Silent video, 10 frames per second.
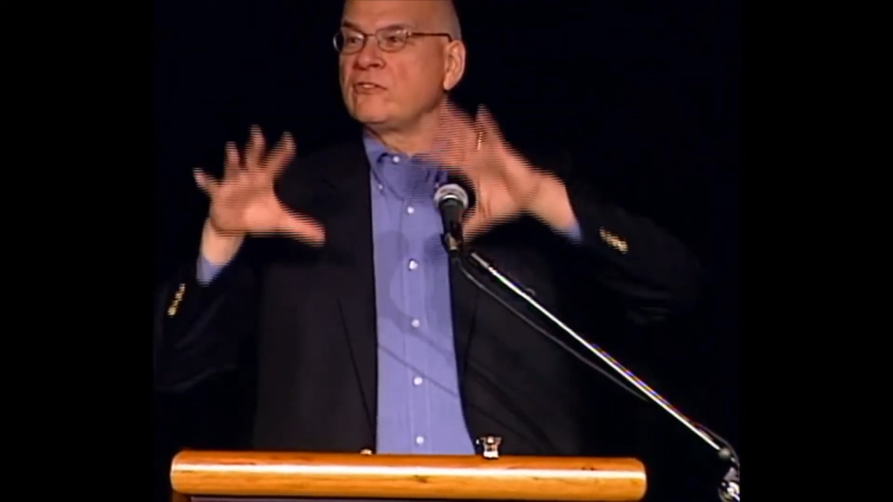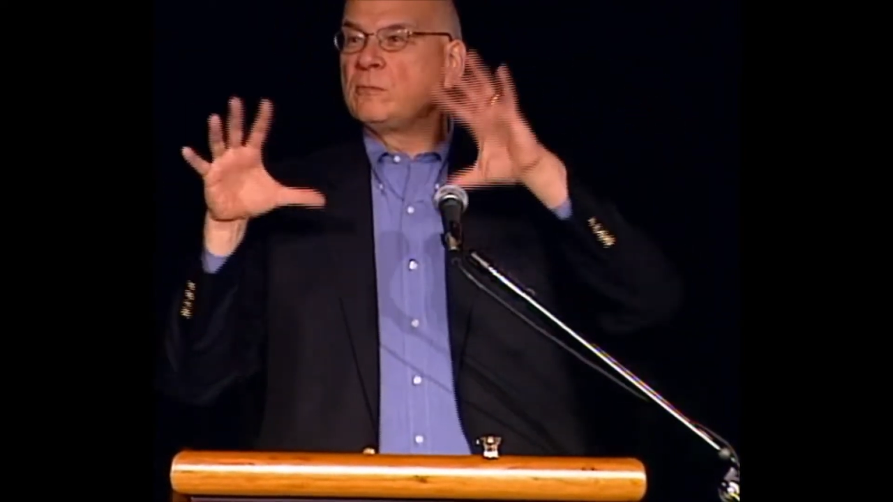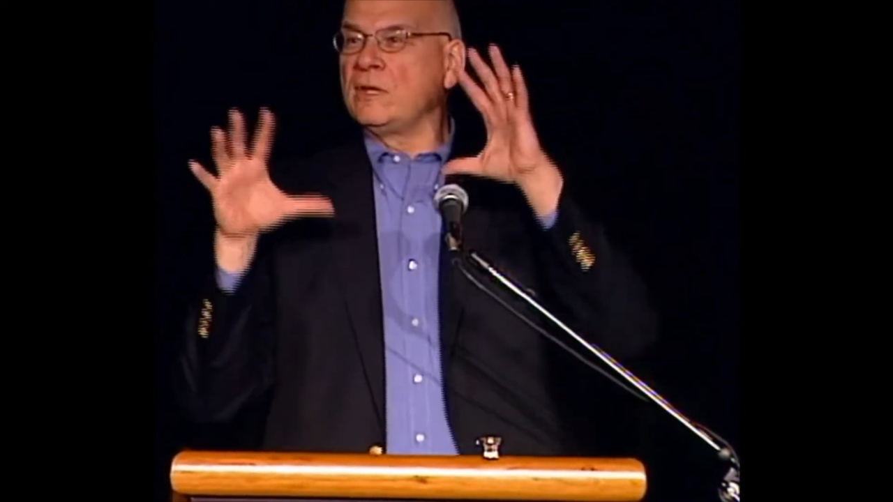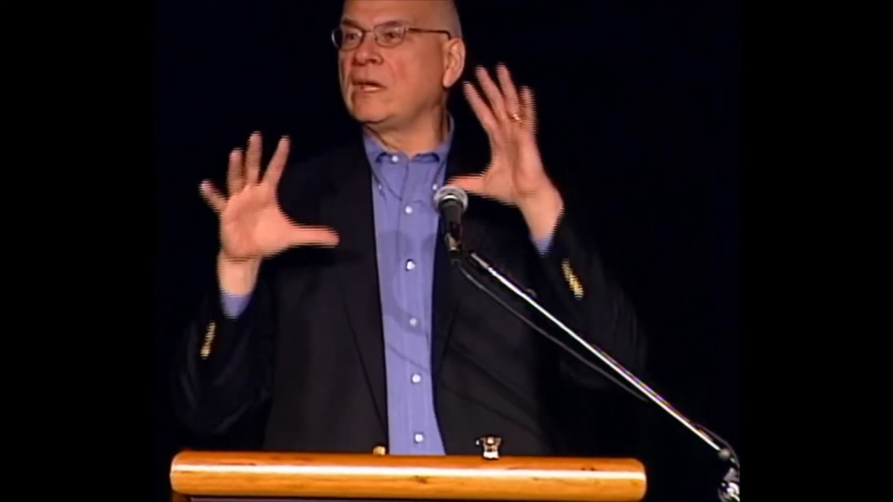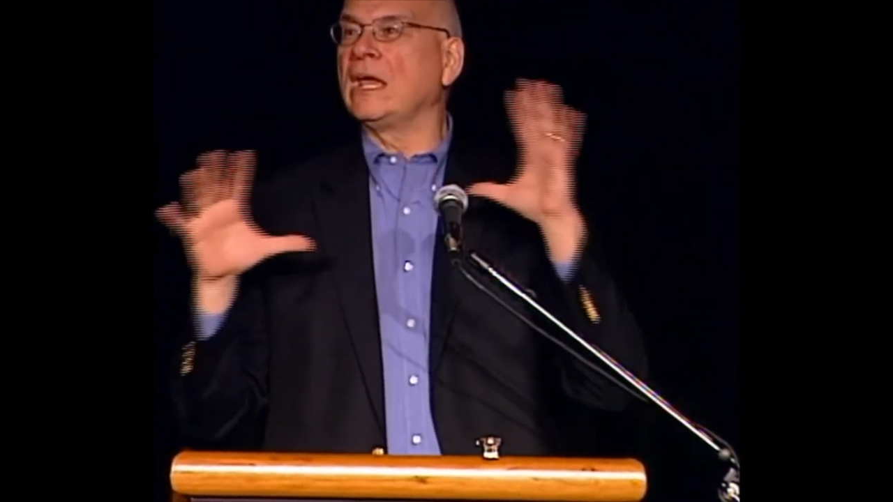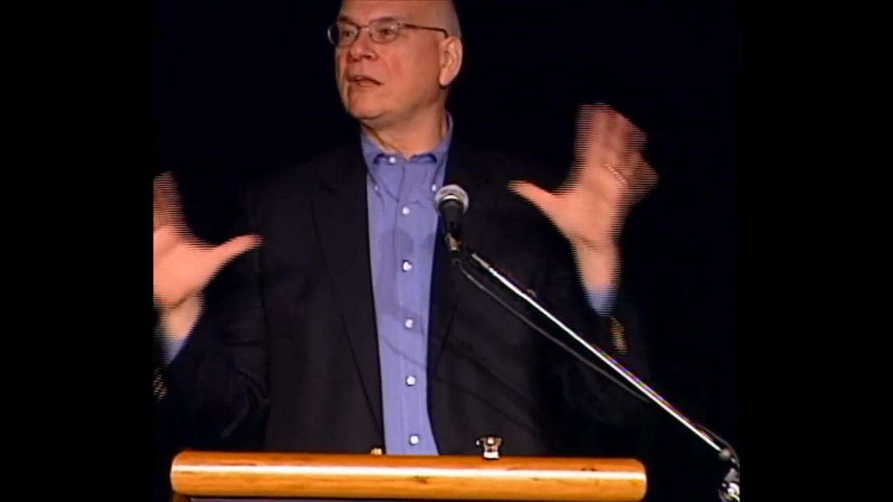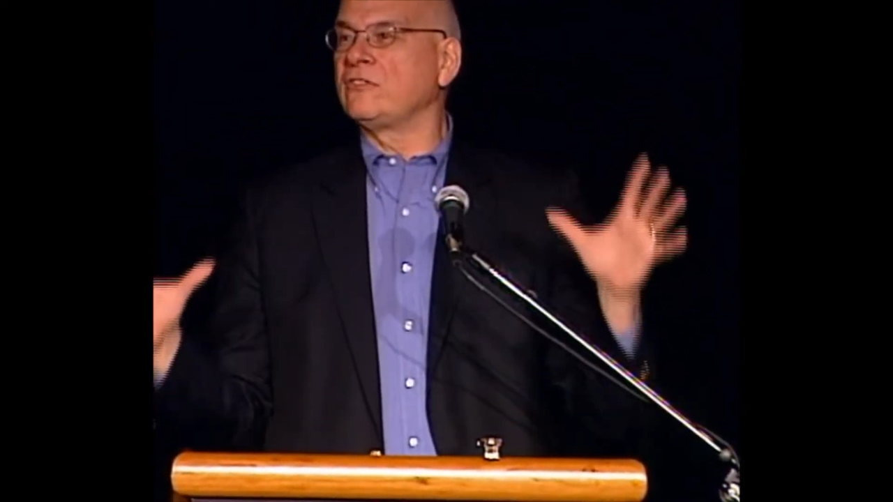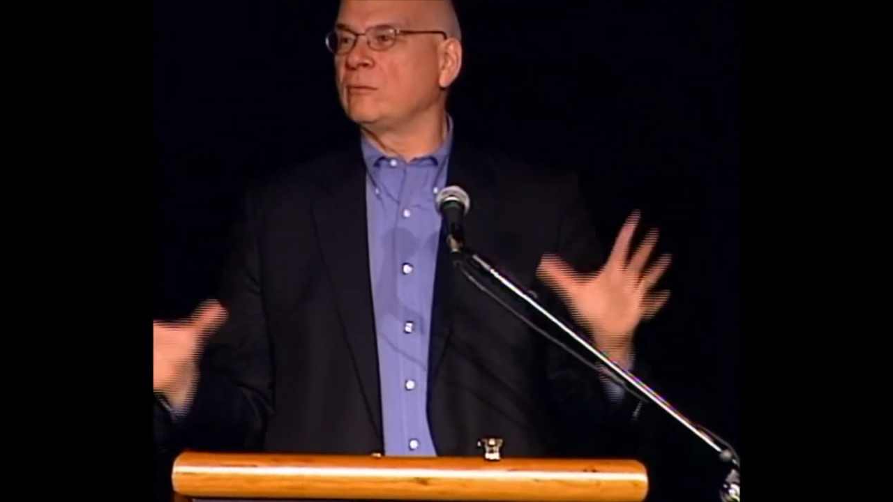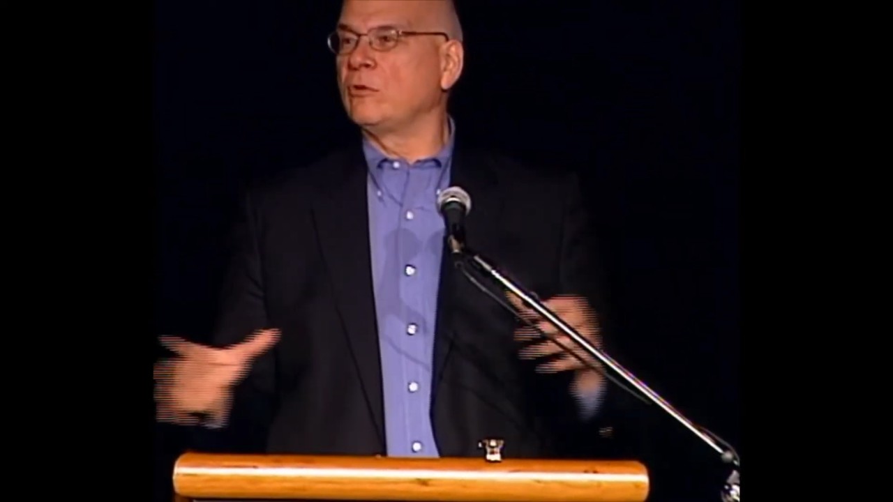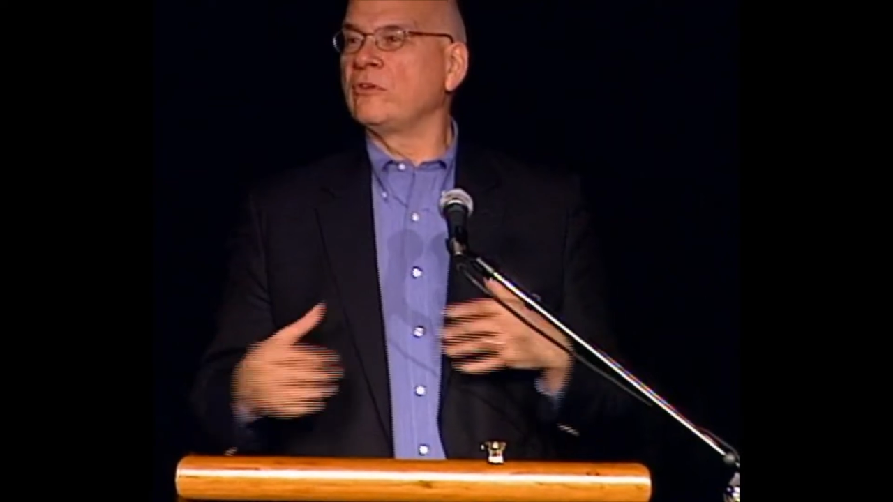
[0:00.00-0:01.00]
of being
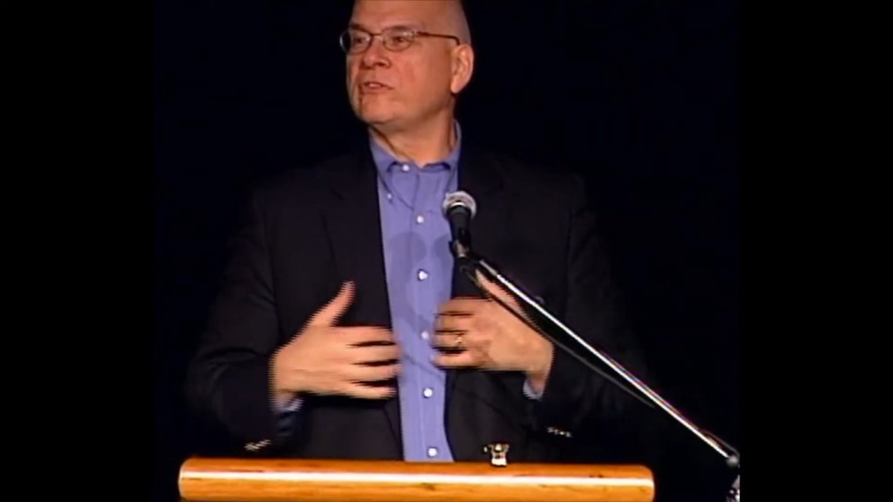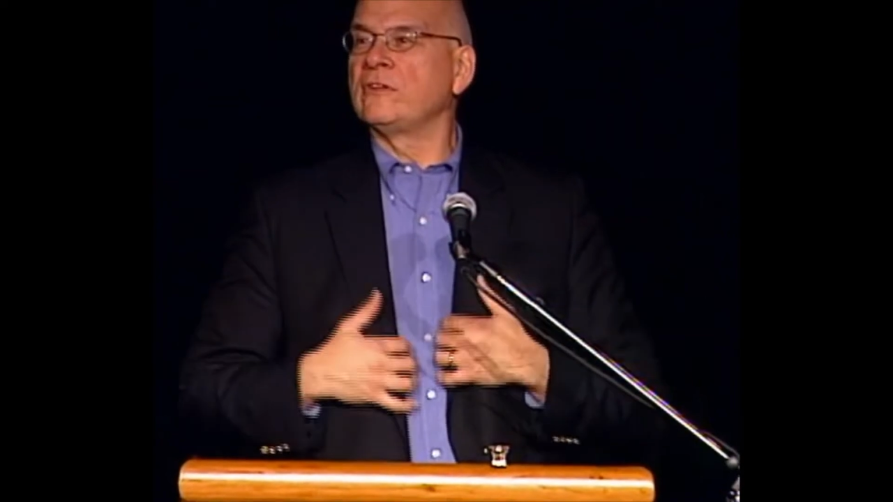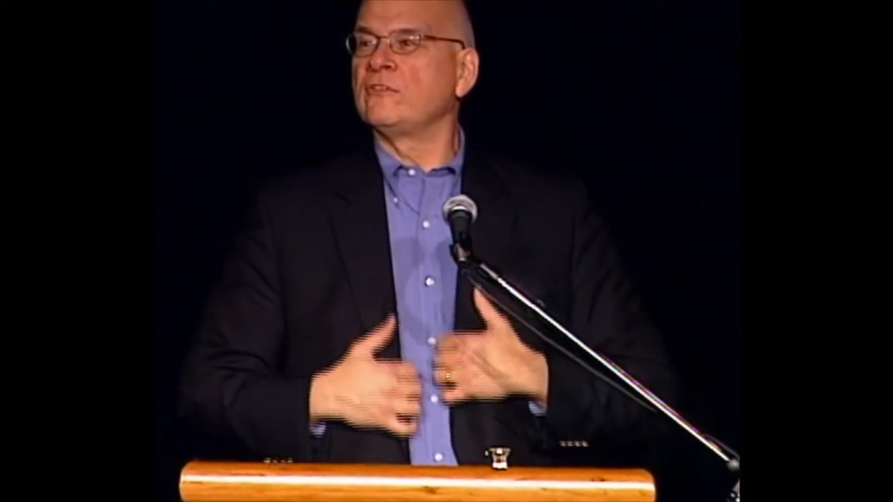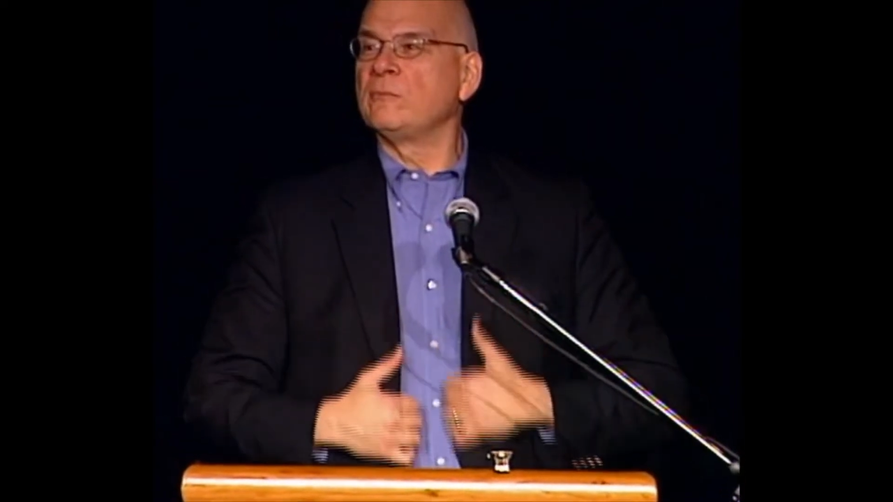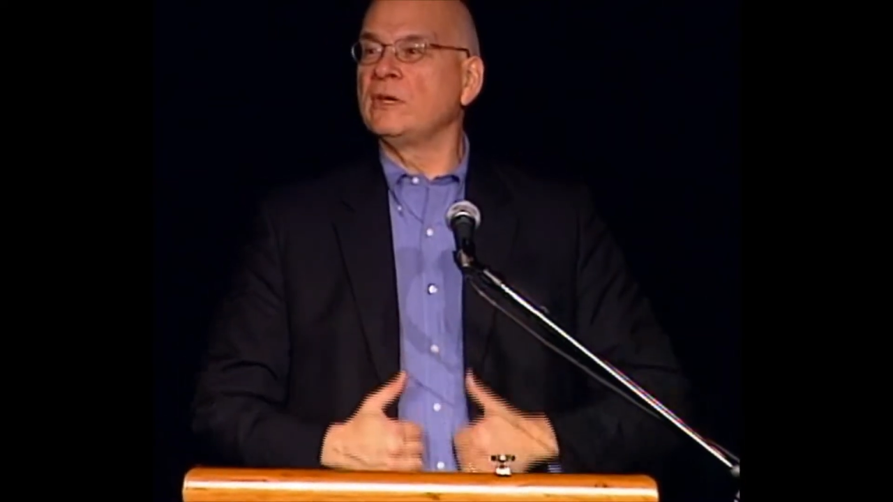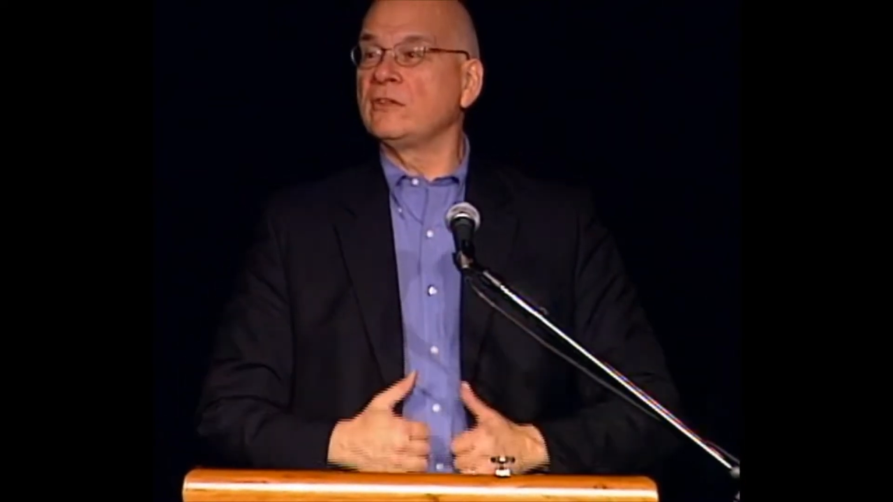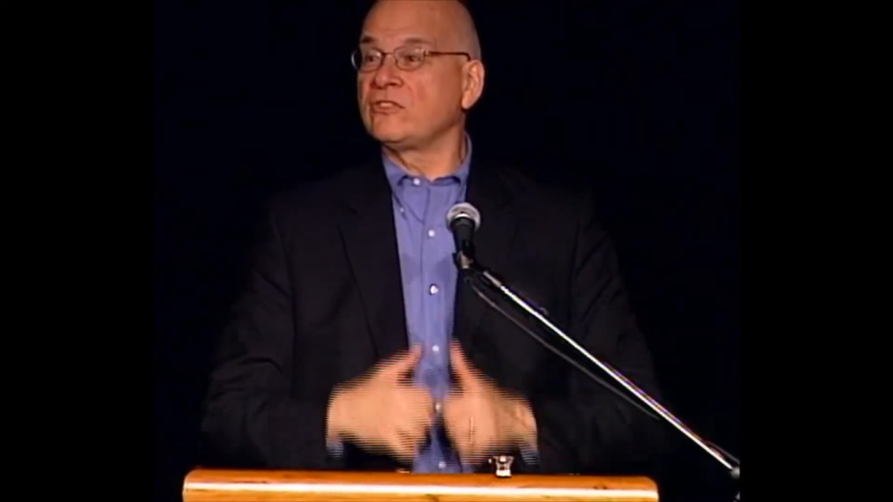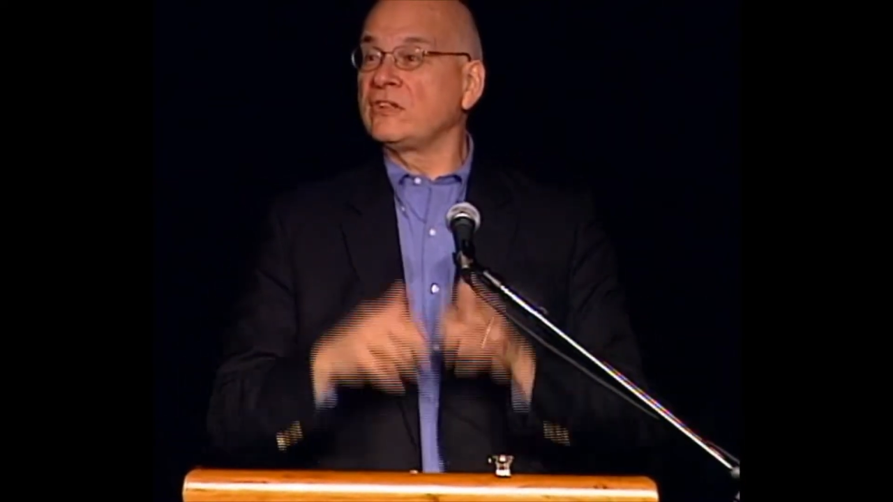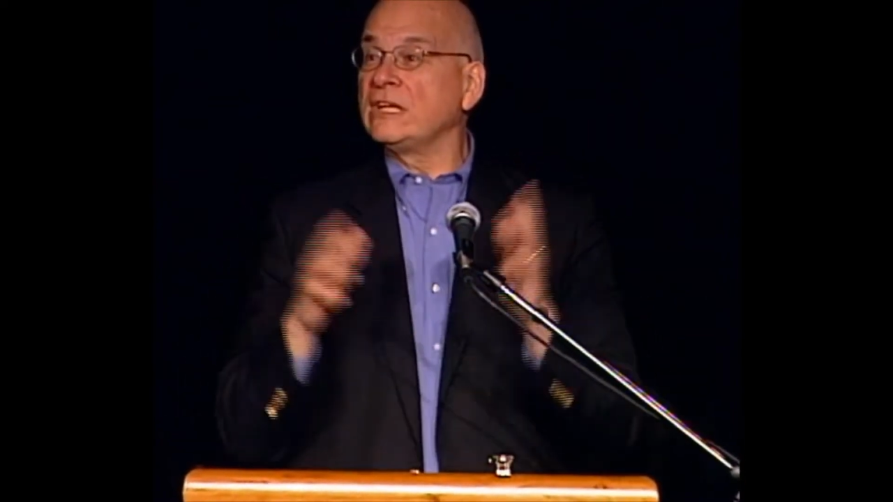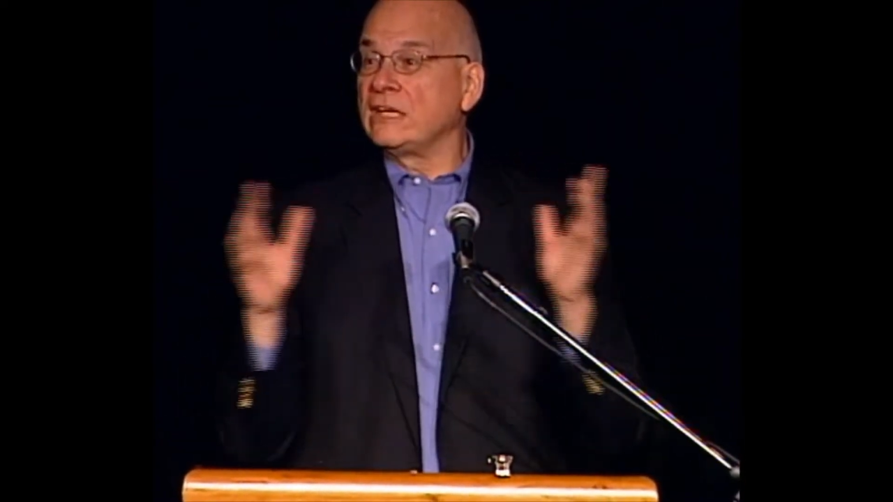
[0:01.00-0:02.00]
handsome or the sense of being
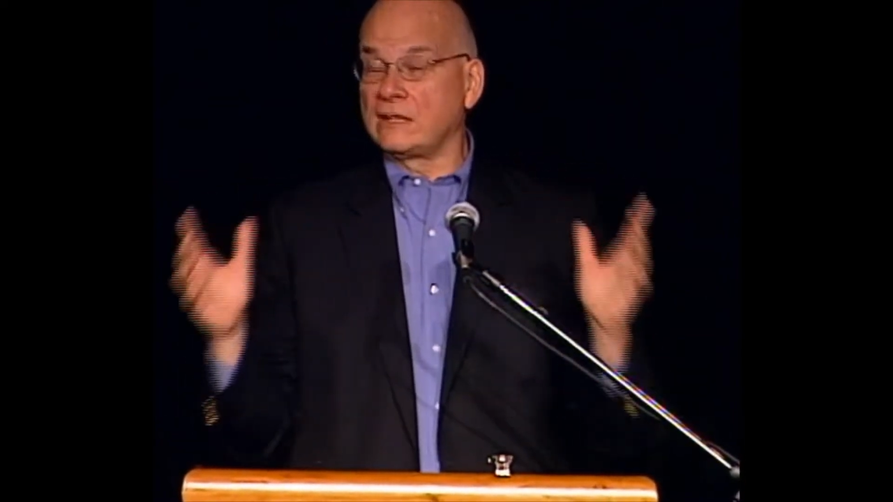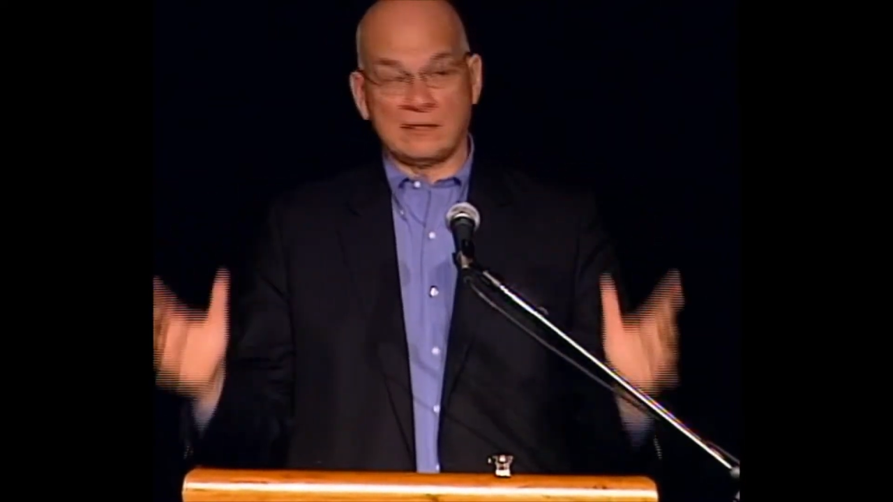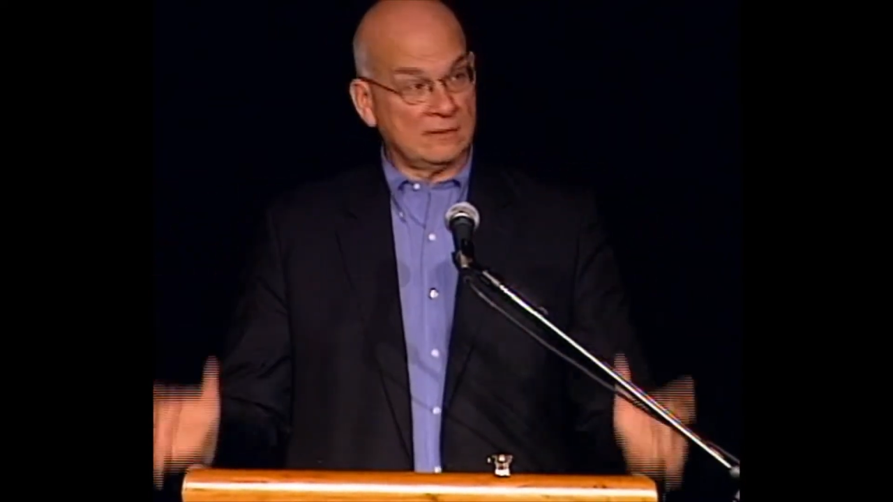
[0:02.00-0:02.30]
sleek